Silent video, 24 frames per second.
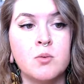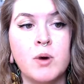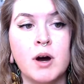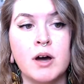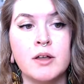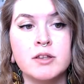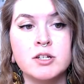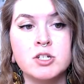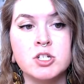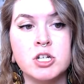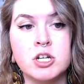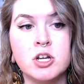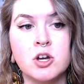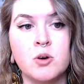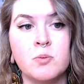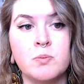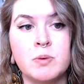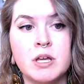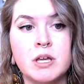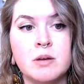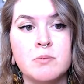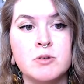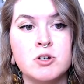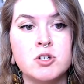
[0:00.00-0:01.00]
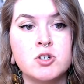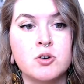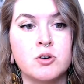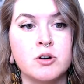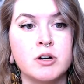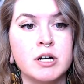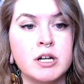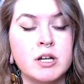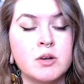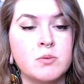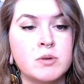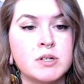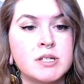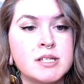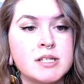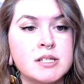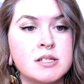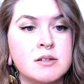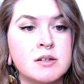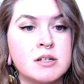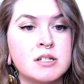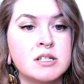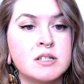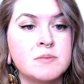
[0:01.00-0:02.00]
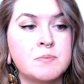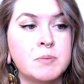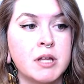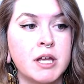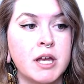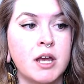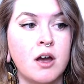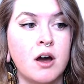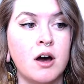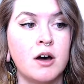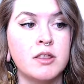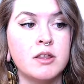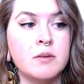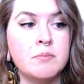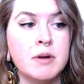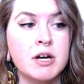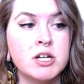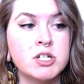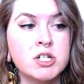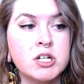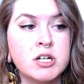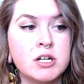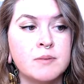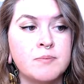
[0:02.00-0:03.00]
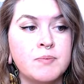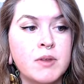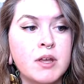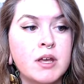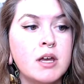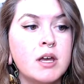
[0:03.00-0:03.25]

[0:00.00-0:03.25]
while the GOP majority was split on the measure.